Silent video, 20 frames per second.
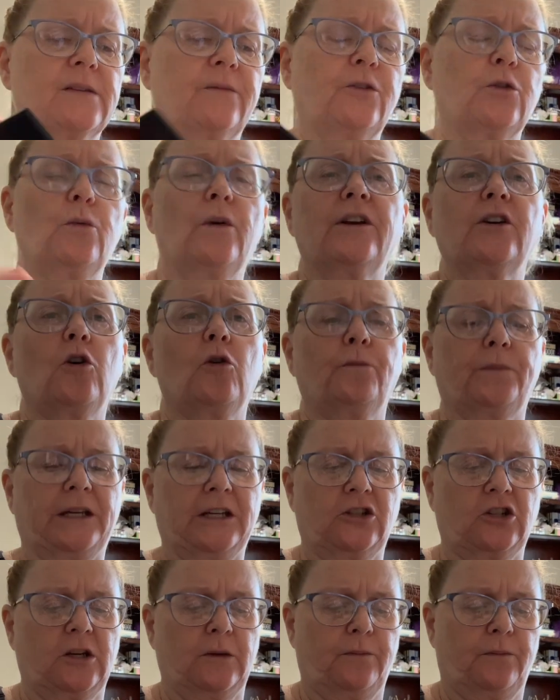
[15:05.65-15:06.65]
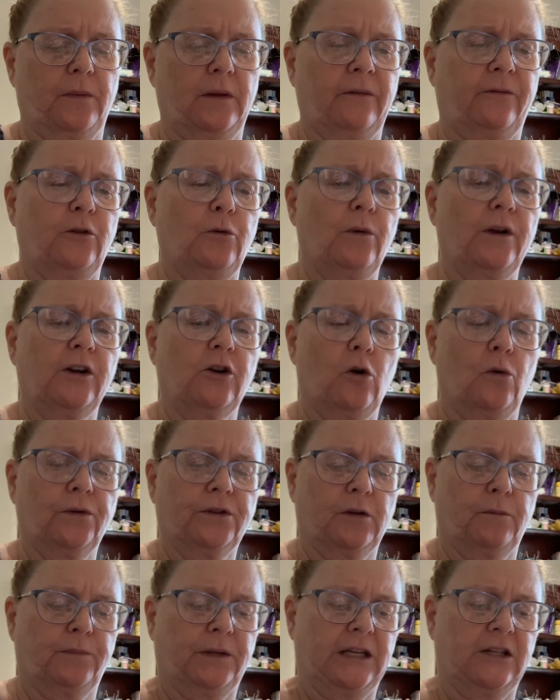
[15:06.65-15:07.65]
If you want to go peachy, if you want to go with
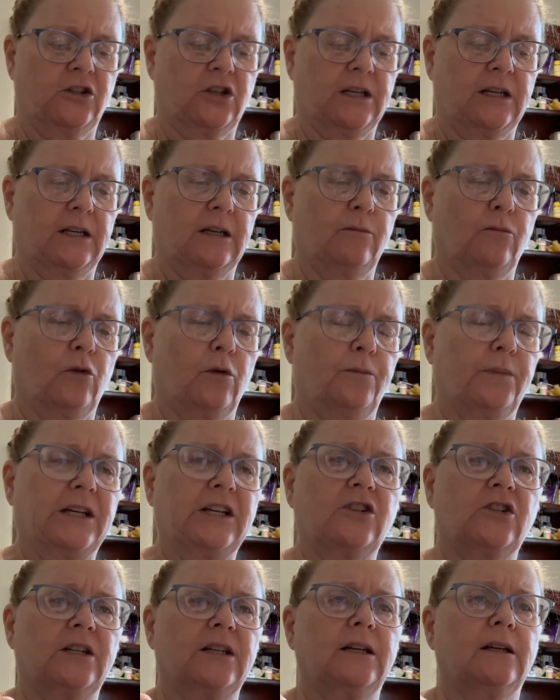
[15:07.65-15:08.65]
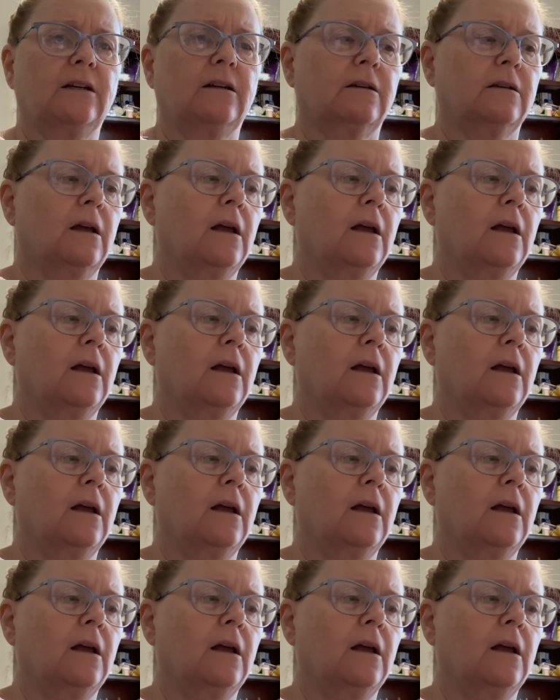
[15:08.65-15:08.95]
the peachy, more peachy